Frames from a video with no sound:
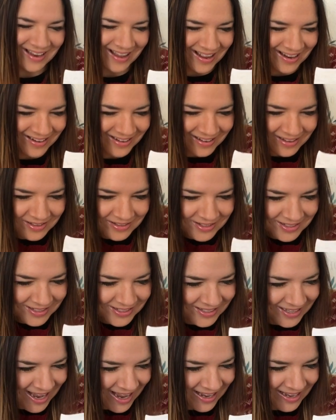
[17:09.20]
and
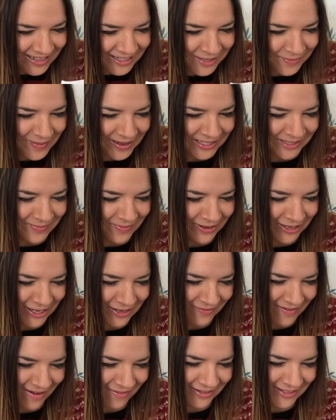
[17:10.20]
just say it's the best mug
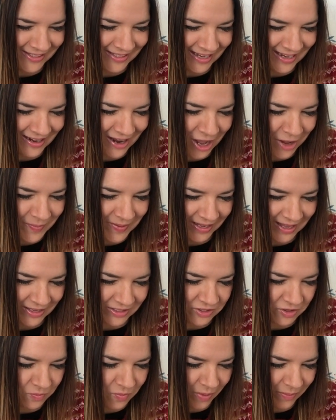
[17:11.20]
you've ever seen? I hope it
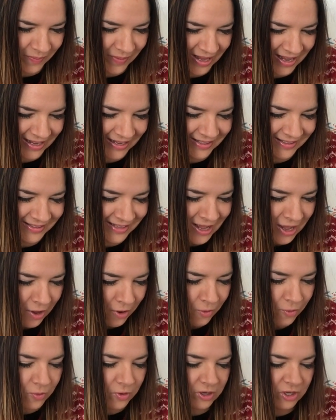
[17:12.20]
gets you in one piece.
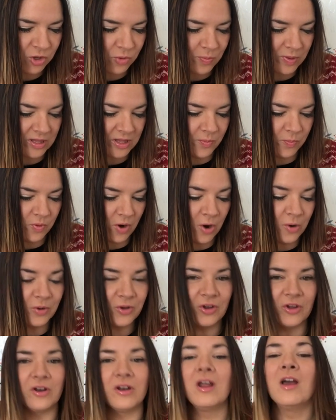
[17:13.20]
Or it could be the
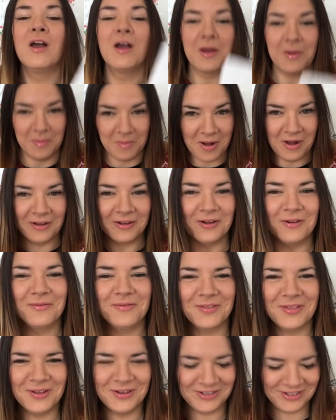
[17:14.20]
broken mug
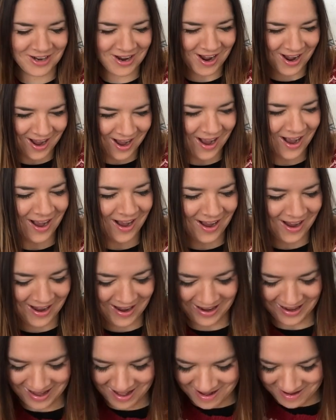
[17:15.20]
of the
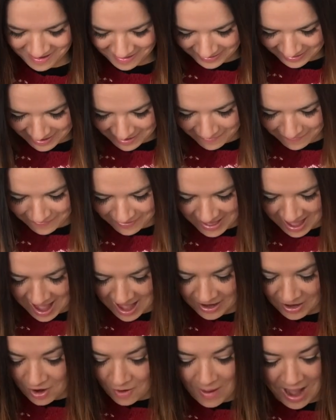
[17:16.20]
day. Oh, I love
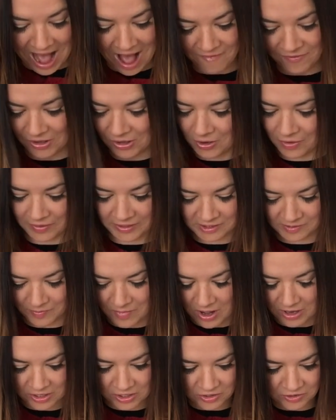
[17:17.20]
that. No, I haven't got this
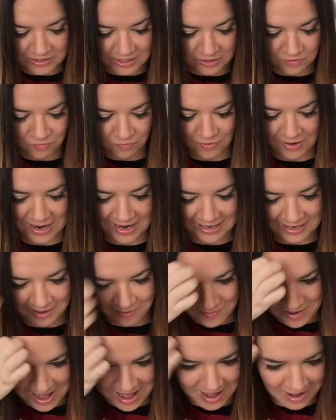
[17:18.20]
mug. You did really
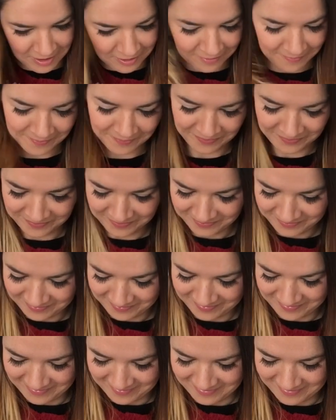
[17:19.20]
well.
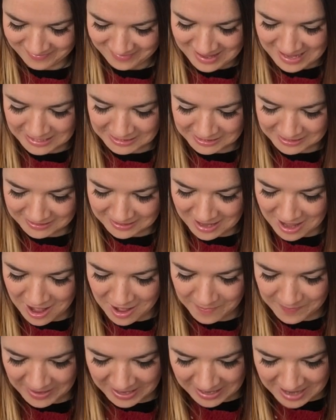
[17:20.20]
It's
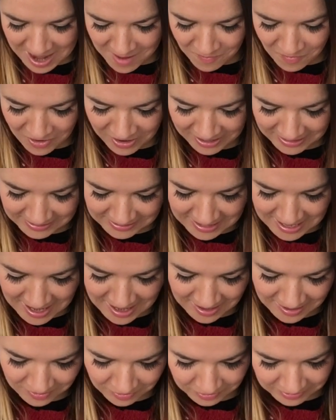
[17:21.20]
a B&M one, isn't
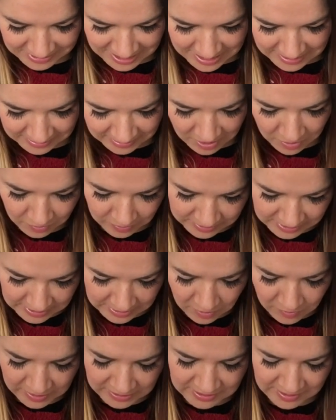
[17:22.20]
it? Or Tesco. What's
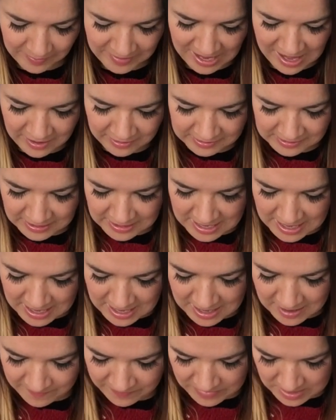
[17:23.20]
it? Oh, there's something else in
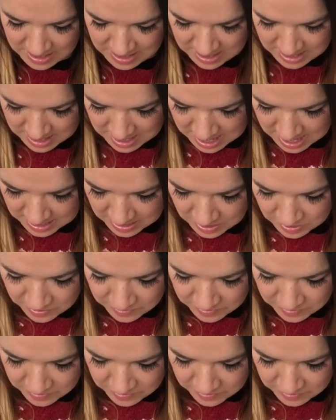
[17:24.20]
here. Hang